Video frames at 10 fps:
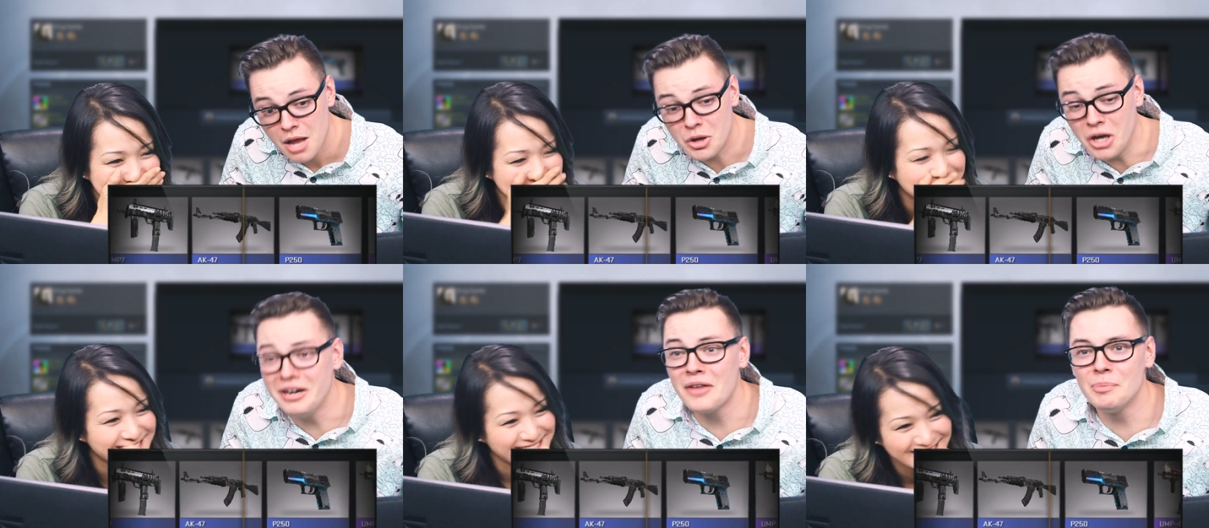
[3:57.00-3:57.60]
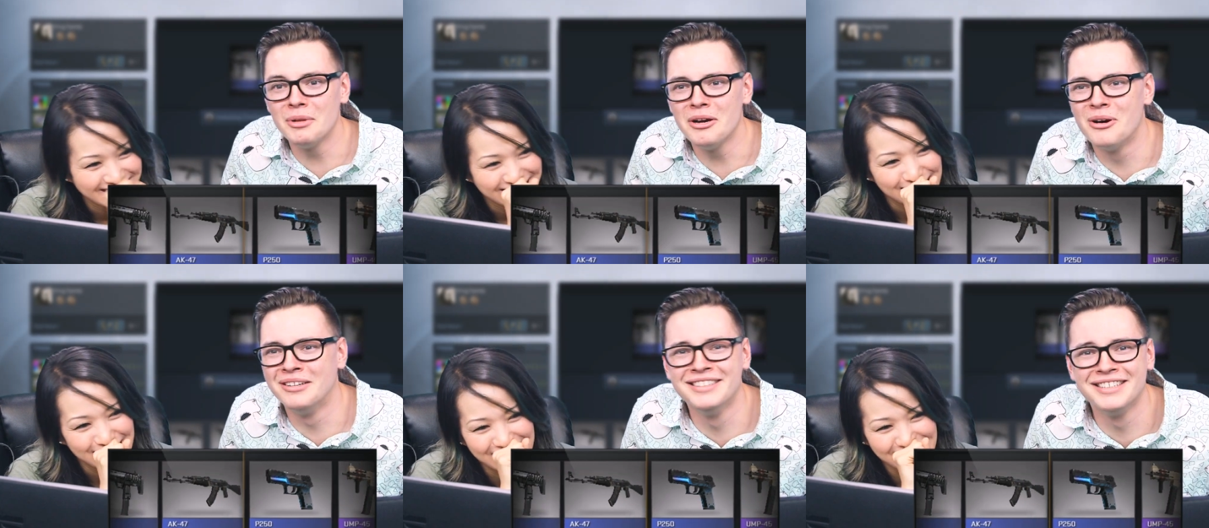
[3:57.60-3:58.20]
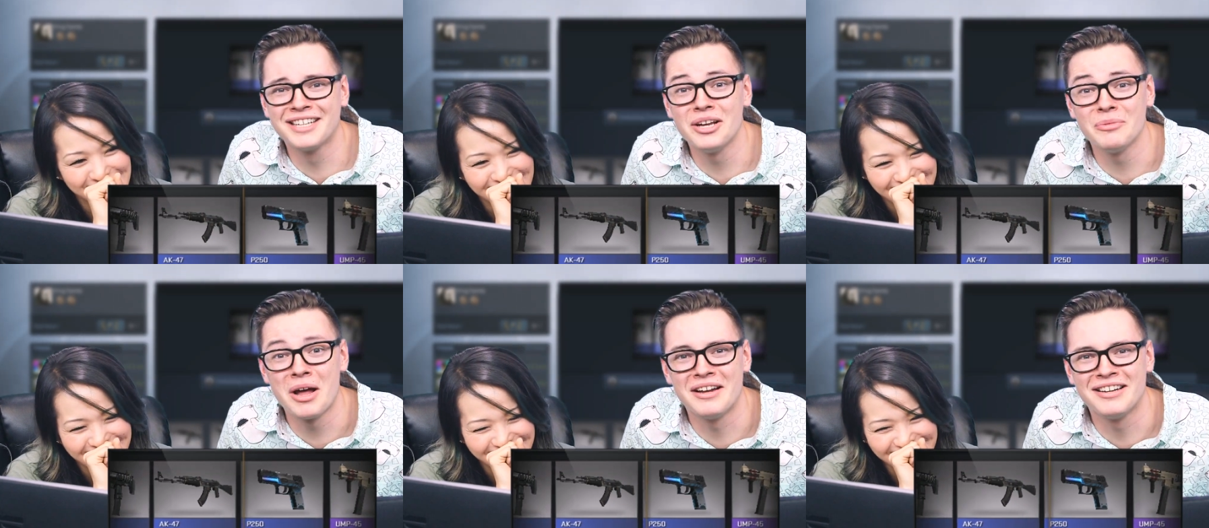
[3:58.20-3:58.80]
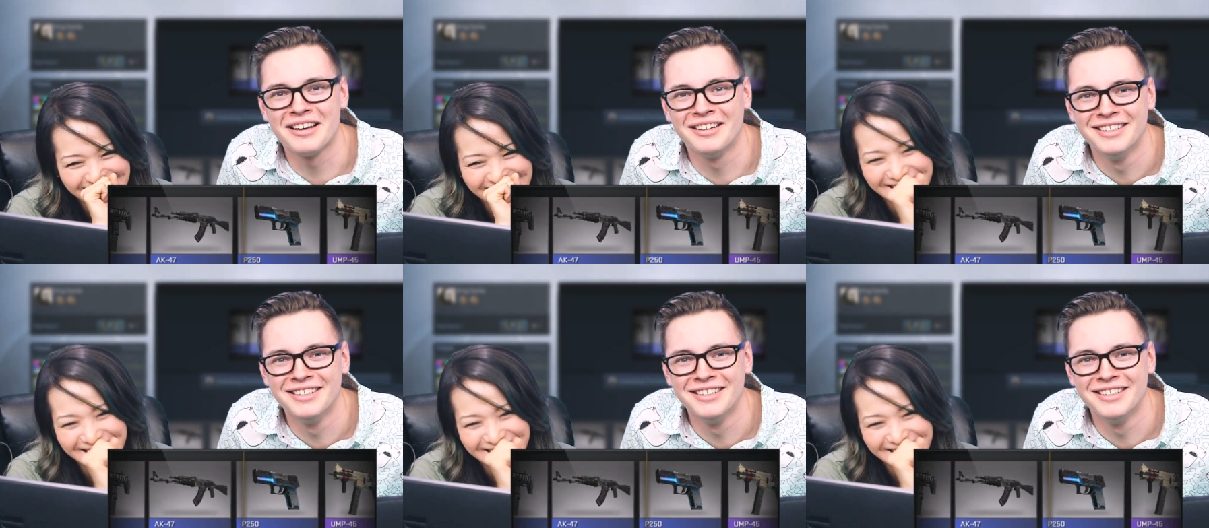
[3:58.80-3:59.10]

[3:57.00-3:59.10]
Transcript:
Speaker 1: Good, another blue! Good at one!